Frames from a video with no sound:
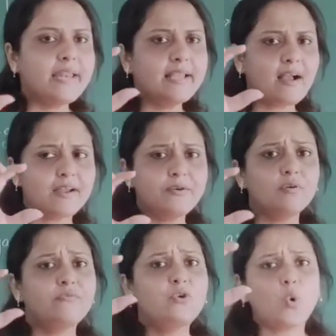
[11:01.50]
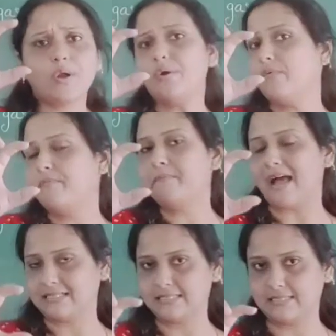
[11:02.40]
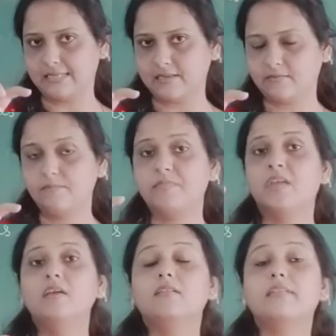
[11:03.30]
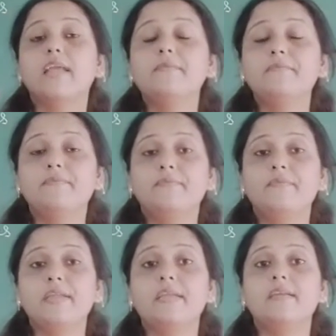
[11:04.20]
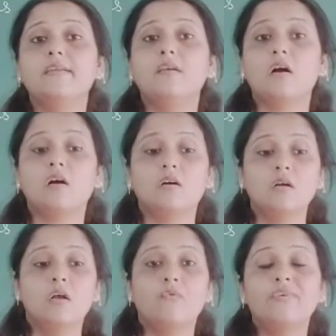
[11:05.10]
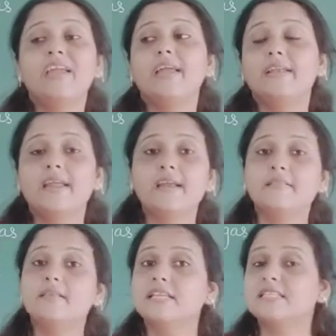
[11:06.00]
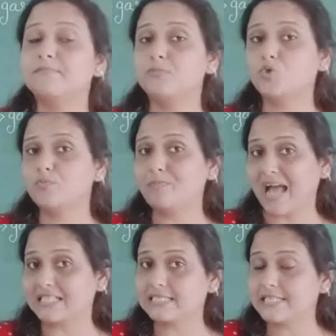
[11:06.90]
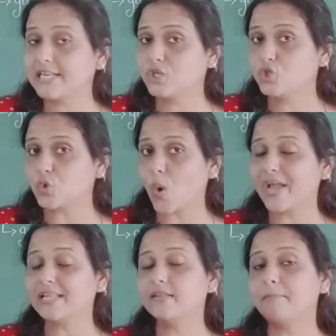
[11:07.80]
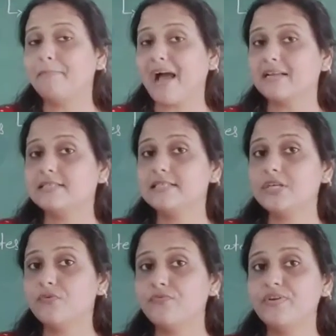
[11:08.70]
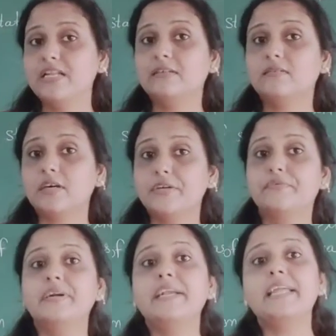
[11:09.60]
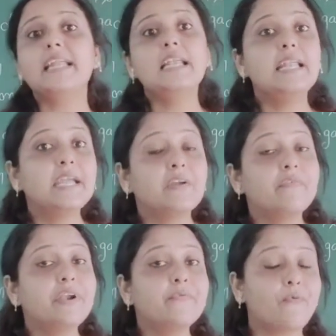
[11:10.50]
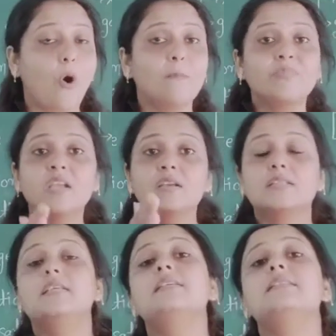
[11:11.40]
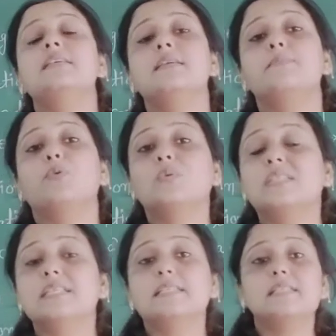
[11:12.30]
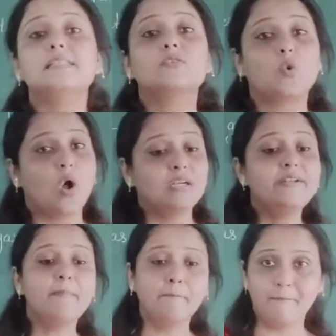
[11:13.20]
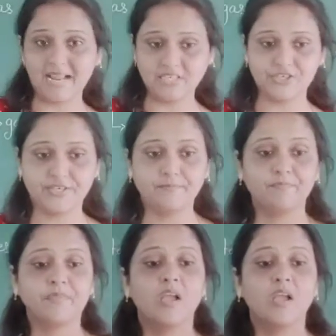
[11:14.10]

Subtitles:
any kind of toy of plastic, then we heated this plastic toy, the plastic will convert in liquid form. This process is called melting.